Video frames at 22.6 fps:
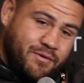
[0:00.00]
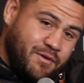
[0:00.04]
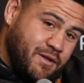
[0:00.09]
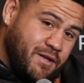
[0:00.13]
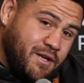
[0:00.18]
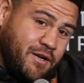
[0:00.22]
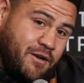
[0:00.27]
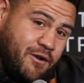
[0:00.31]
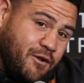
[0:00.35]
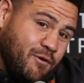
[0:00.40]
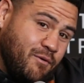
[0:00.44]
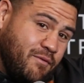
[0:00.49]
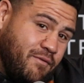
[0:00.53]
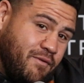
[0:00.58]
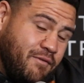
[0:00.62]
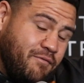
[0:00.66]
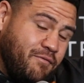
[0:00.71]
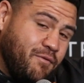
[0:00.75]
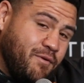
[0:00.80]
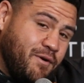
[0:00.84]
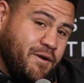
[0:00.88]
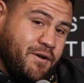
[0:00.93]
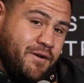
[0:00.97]
We get along with
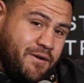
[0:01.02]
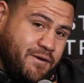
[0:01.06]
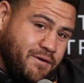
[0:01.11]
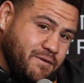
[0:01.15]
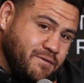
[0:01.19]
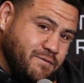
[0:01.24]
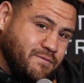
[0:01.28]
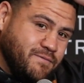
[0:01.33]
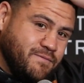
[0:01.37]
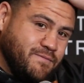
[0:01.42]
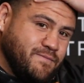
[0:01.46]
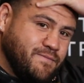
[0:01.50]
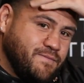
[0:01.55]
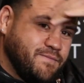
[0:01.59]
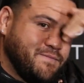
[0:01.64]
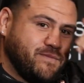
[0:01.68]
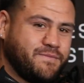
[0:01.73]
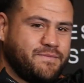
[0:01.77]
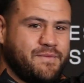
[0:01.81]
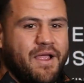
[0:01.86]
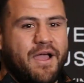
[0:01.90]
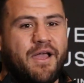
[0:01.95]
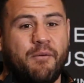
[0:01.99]
everyone.
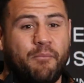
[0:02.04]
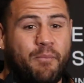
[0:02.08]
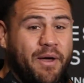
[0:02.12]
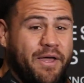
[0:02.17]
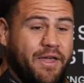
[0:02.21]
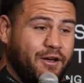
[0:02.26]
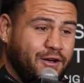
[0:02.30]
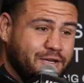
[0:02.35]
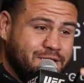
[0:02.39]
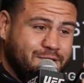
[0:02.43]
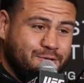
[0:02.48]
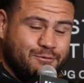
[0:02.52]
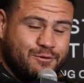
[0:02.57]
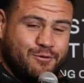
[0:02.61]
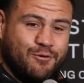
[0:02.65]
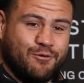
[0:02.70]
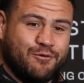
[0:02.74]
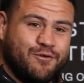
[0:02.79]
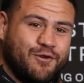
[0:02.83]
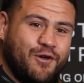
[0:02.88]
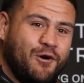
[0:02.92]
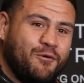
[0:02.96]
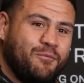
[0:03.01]
But yeah, I still
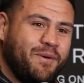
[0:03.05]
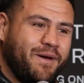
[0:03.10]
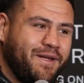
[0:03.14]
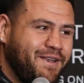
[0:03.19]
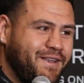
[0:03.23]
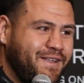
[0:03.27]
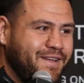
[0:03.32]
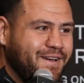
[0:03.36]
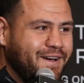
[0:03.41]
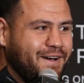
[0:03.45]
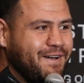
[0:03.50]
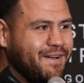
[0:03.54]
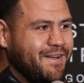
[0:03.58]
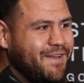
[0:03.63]
talk to old mate.